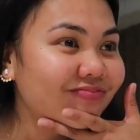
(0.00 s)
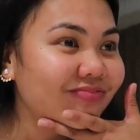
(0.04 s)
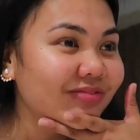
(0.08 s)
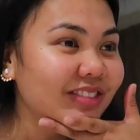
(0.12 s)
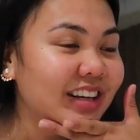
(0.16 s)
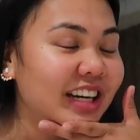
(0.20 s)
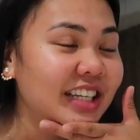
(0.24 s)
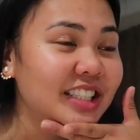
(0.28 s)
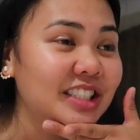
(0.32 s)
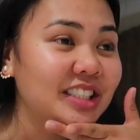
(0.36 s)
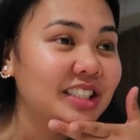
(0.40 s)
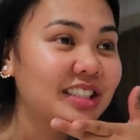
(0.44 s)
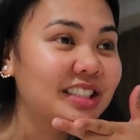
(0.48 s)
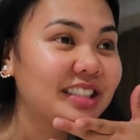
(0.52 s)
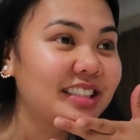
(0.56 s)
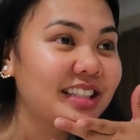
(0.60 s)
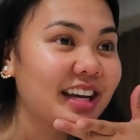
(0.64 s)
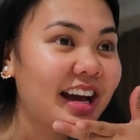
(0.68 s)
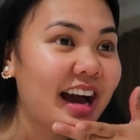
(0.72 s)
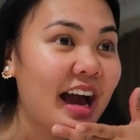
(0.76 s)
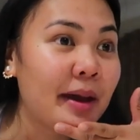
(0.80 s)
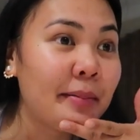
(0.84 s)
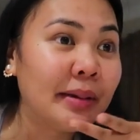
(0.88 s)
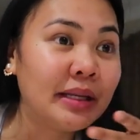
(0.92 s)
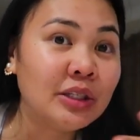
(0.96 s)

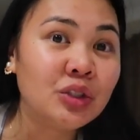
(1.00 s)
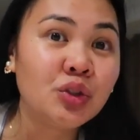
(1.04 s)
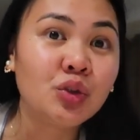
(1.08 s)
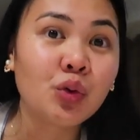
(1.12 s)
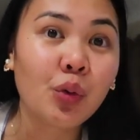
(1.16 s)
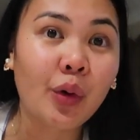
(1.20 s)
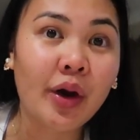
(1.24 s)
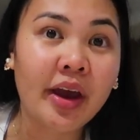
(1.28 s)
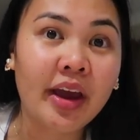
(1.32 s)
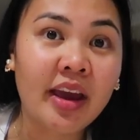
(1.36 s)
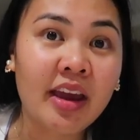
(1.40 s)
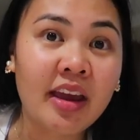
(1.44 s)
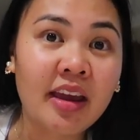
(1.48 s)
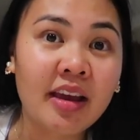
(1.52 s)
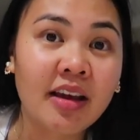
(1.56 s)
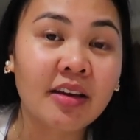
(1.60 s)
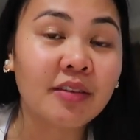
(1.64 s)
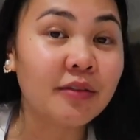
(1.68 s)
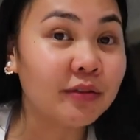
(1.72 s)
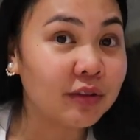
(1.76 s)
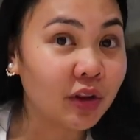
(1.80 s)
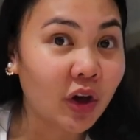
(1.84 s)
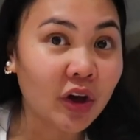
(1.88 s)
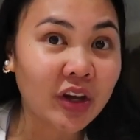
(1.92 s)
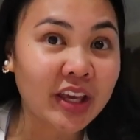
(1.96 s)
I'm enjoying
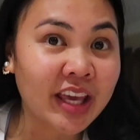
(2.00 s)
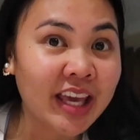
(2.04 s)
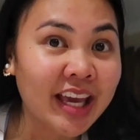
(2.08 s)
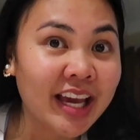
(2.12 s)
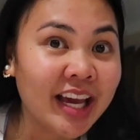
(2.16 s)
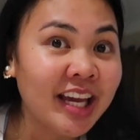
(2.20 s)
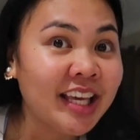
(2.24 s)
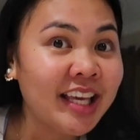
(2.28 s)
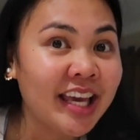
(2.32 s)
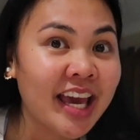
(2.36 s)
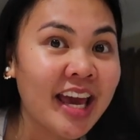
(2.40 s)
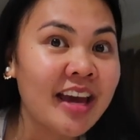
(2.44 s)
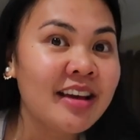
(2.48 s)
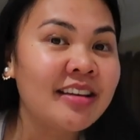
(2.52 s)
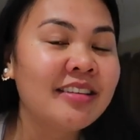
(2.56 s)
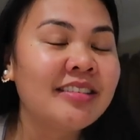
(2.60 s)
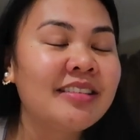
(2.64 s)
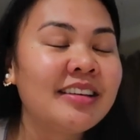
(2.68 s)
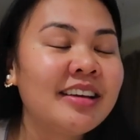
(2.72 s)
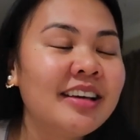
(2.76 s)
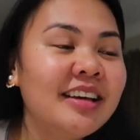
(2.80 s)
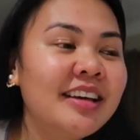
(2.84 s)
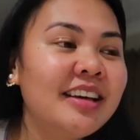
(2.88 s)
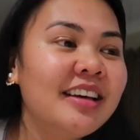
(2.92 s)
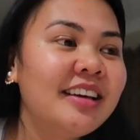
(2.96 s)
vlogging
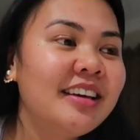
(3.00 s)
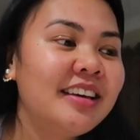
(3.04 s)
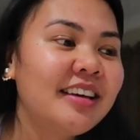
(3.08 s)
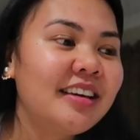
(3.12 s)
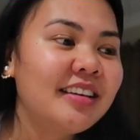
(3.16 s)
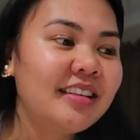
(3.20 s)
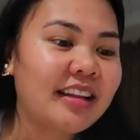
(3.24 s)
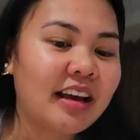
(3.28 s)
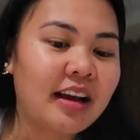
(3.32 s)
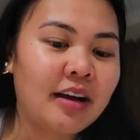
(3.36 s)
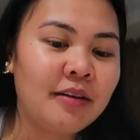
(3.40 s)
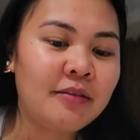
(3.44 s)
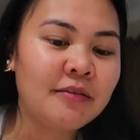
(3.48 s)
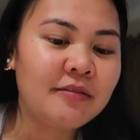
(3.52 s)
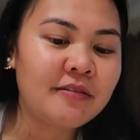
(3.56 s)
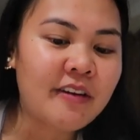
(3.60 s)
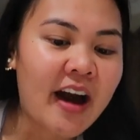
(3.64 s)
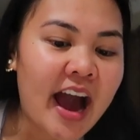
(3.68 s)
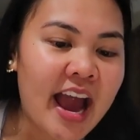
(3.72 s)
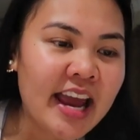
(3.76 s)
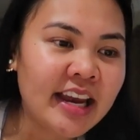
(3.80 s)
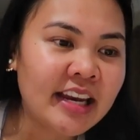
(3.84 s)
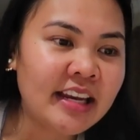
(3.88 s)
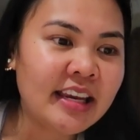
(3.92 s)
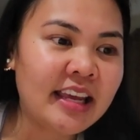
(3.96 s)
again. Like, I'm
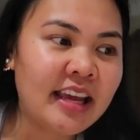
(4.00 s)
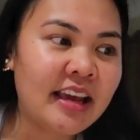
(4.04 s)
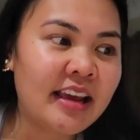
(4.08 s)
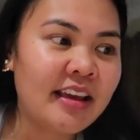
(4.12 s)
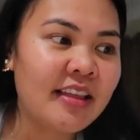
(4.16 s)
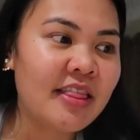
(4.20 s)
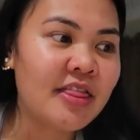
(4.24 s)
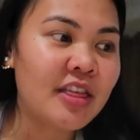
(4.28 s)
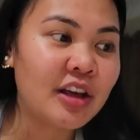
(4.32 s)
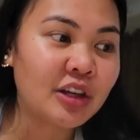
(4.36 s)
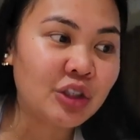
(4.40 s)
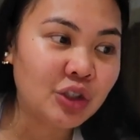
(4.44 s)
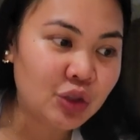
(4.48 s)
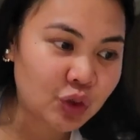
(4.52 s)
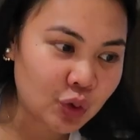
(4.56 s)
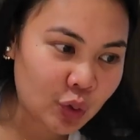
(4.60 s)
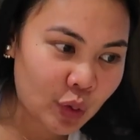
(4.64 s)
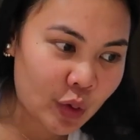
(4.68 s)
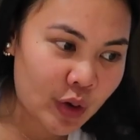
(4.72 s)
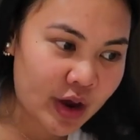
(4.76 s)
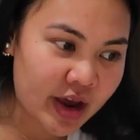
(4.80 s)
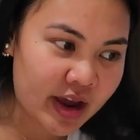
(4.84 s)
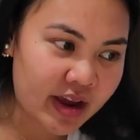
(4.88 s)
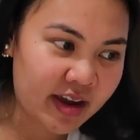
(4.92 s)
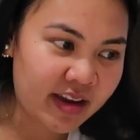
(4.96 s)
finding the
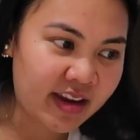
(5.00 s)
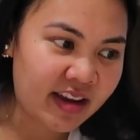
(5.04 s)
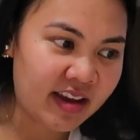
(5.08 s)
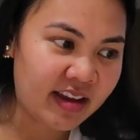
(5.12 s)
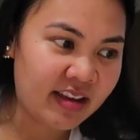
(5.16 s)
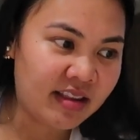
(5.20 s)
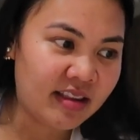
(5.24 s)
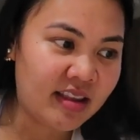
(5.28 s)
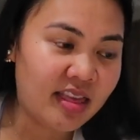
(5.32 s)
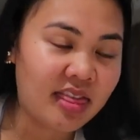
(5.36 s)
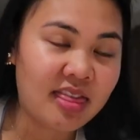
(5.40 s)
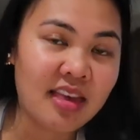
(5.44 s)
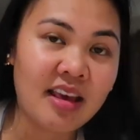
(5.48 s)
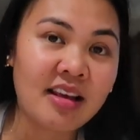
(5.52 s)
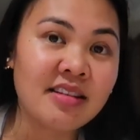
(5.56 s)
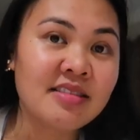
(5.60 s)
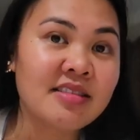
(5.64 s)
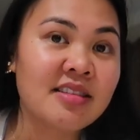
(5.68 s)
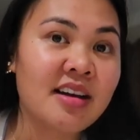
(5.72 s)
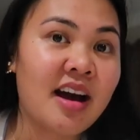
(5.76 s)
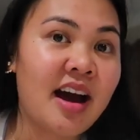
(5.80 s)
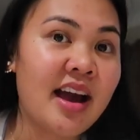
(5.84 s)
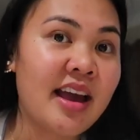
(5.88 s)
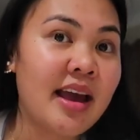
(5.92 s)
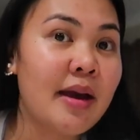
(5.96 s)
joy in the things
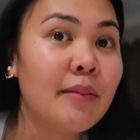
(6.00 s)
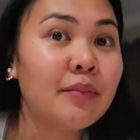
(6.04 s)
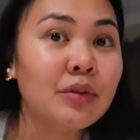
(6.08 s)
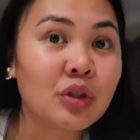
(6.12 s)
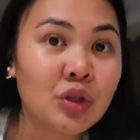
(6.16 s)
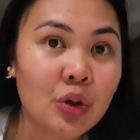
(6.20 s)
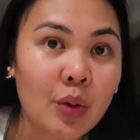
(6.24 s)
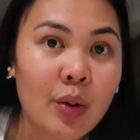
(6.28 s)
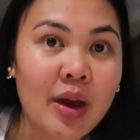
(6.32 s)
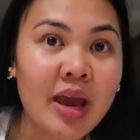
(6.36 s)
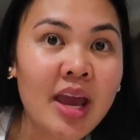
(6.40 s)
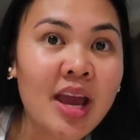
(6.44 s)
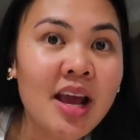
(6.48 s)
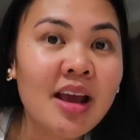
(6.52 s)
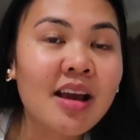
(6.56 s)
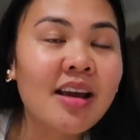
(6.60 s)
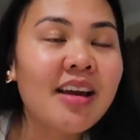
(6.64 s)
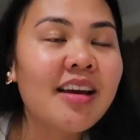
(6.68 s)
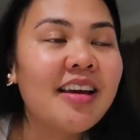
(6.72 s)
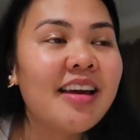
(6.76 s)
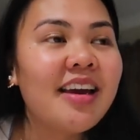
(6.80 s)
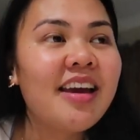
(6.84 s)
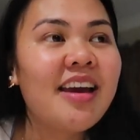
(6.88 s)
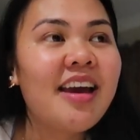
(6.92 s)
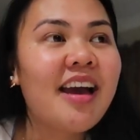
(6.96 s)
that I am doing.
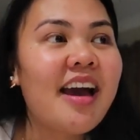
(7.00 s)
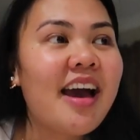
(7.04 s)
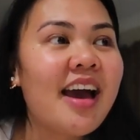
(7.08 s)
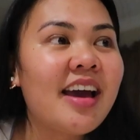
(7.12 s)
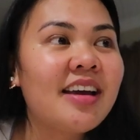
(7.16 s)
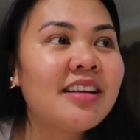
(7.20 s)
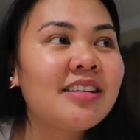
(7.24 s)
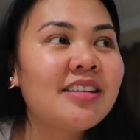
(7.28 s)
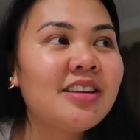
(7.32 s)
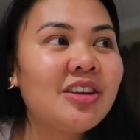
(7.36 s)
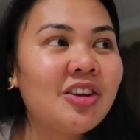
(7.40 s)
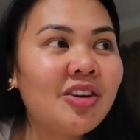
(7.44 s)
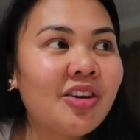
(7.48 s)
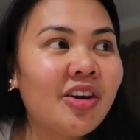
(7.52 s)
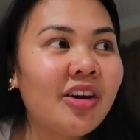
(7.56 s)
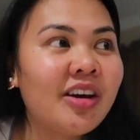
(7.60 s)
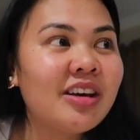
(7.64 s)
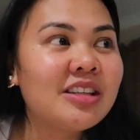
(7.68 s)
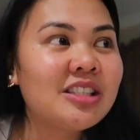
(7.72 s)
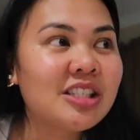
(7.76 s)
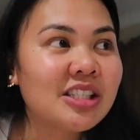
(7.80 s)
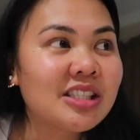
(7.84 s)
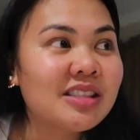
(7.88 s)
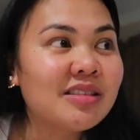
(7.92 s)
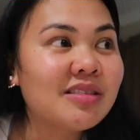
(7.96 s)
And, you know,
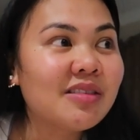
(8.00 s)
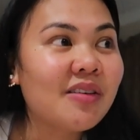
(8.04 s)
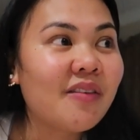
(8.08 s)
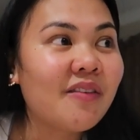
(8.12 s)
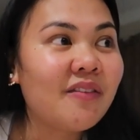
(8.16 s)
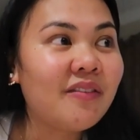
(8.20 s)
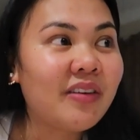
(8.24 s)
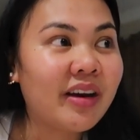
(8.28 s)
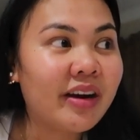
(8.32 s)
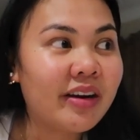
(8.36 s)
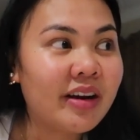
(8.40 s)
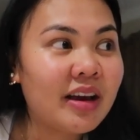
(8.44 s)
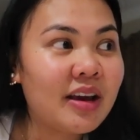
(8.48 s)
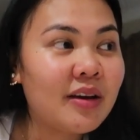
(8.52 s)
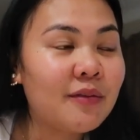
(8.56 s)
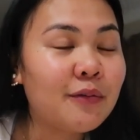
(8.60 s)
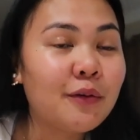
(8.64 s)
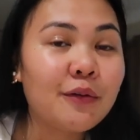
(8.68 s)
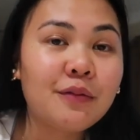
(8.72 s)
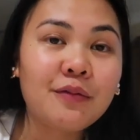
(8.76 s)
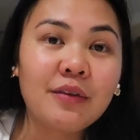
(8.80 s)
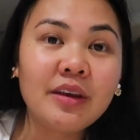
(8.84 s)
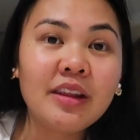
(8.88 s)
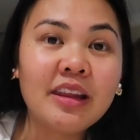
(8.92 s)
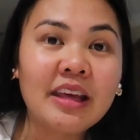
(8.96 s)
it's just very
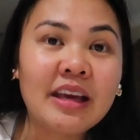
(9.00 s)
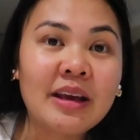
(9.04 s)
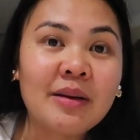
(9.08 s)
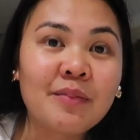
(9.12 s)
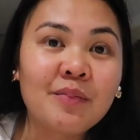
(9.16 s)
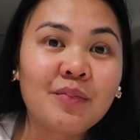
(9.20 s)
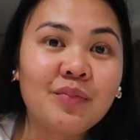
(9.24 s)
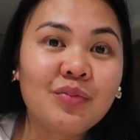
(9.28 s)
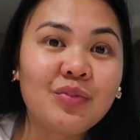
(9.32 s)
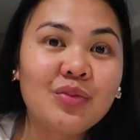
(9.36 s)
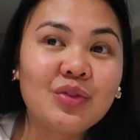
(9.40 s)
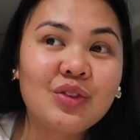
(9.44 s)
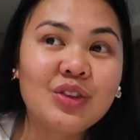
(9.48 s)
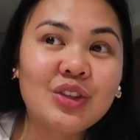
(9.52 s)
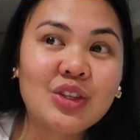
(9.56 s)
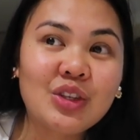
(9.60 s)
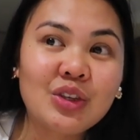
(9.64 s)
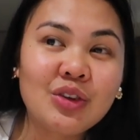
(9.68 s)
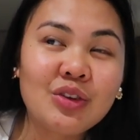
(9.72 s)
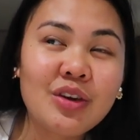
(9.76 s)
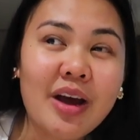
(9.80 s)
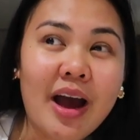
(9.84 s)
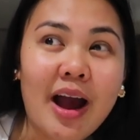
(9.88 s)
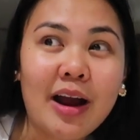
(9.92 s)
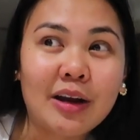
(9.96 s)
fulfilling
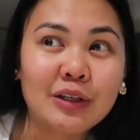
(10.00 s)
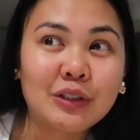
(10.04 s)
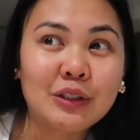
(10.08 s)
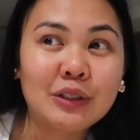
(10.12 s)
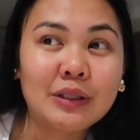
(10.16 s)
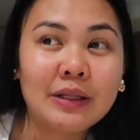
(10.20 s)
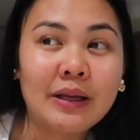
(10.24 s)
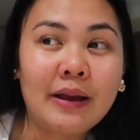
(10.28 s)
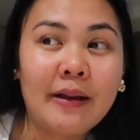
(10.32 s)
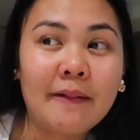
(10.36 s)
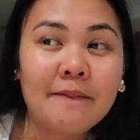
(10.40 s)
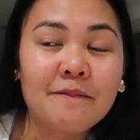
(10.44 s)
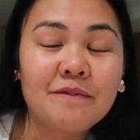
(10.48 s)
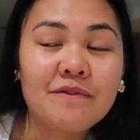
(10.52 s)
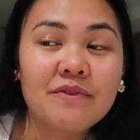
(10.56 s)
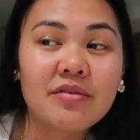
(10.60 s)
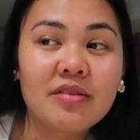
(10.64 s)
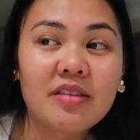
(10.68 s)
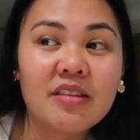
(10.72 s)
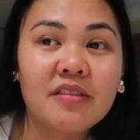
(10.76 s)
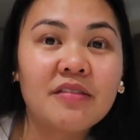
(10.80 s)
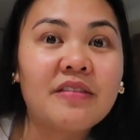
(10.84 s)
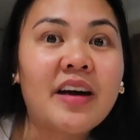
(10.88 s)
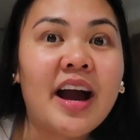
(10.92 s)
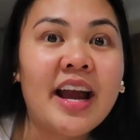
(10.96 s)
to actually
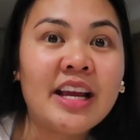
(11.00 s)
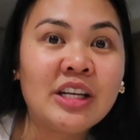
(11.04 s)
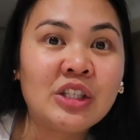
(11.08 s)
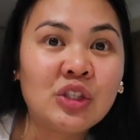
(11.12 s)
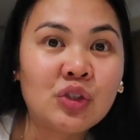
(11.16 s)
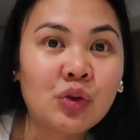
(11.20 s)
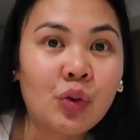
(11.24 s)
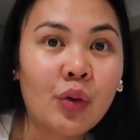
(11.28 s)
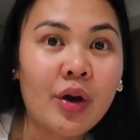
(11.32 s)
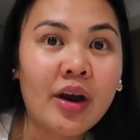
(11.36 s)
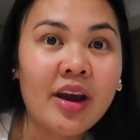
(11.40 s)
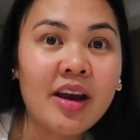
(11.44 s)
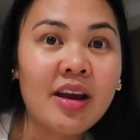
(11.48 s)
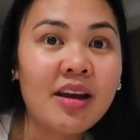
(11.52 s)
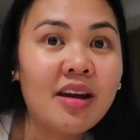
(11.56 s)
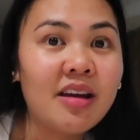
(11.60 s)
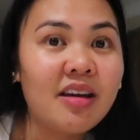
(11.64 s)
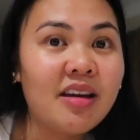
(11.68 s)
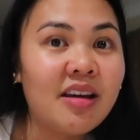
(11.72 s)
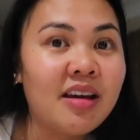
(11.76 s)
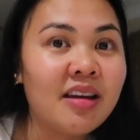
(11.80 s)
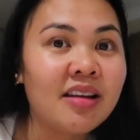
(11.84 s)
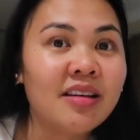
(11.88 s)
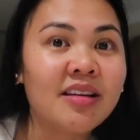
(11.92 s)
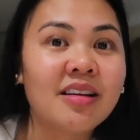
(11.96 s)
find joy
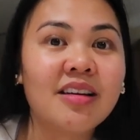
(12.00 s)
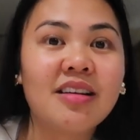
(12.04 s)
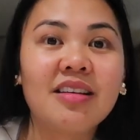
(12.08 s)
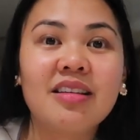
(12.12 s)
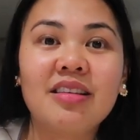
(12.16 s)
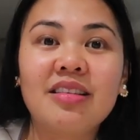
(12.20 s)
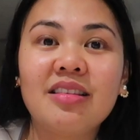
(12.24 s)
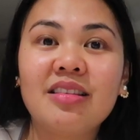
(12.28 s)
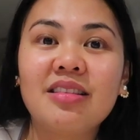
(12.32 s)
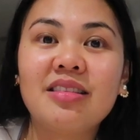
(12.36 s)
in